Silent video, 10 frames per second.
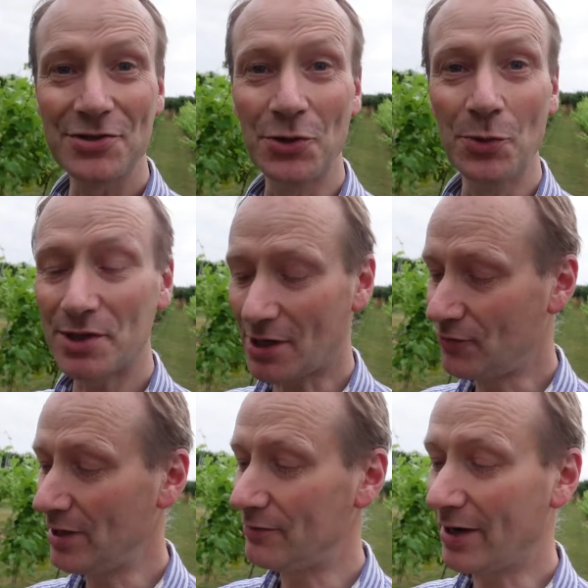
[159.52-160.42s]
tool, which I
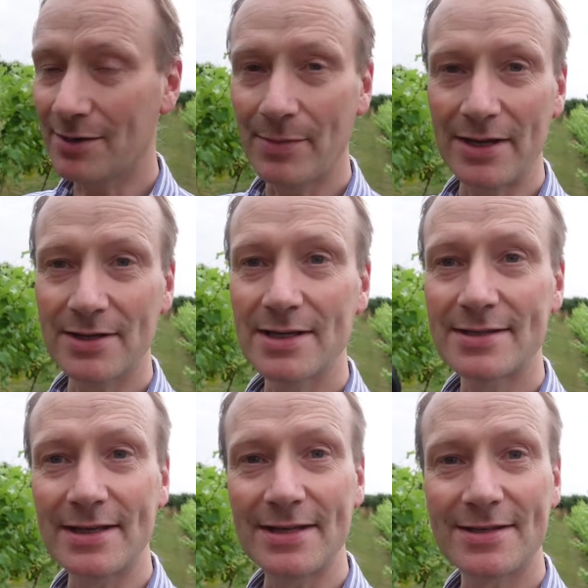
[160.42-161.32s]
really recommend,
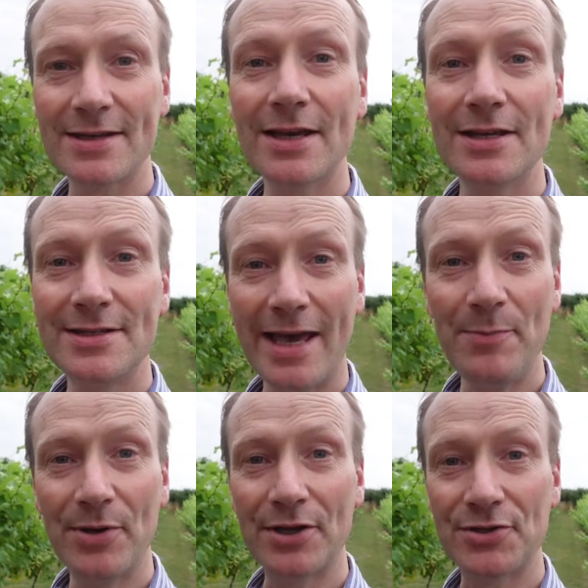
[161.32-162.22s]
is this
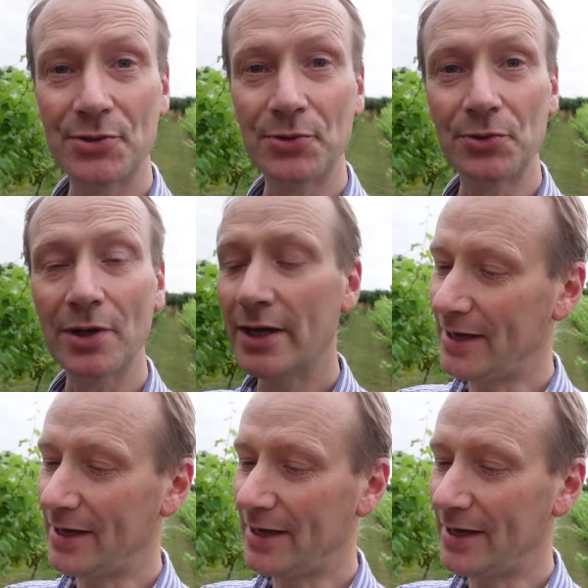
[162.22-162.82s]
tapener tool.